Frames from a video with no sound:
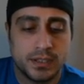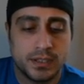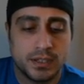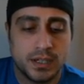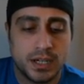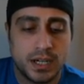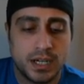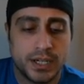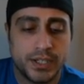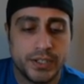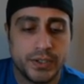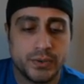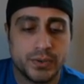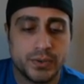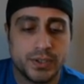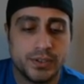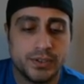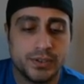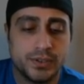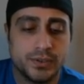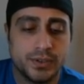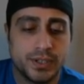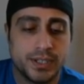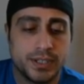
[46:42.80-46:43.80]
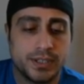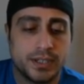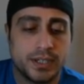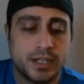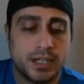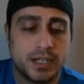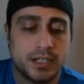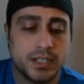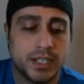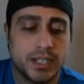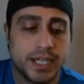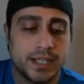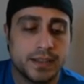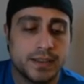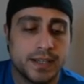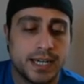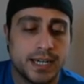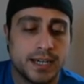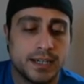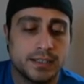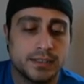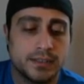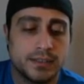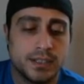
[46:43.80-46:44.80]
You can do it like
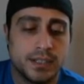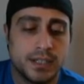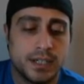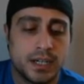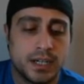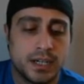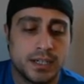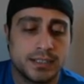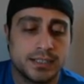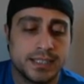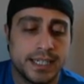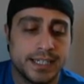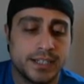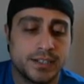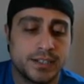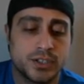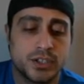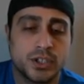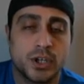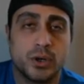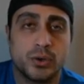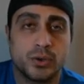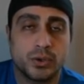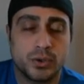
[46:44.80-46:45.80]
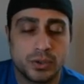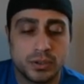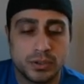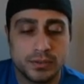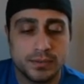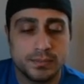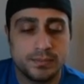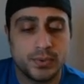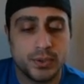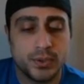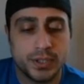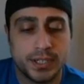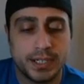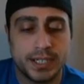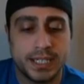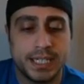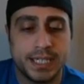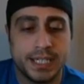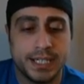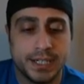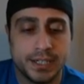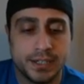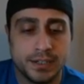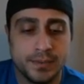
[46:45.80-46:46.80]
that. Take your total, put it in
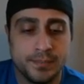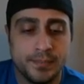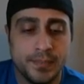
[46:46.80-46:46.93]
here,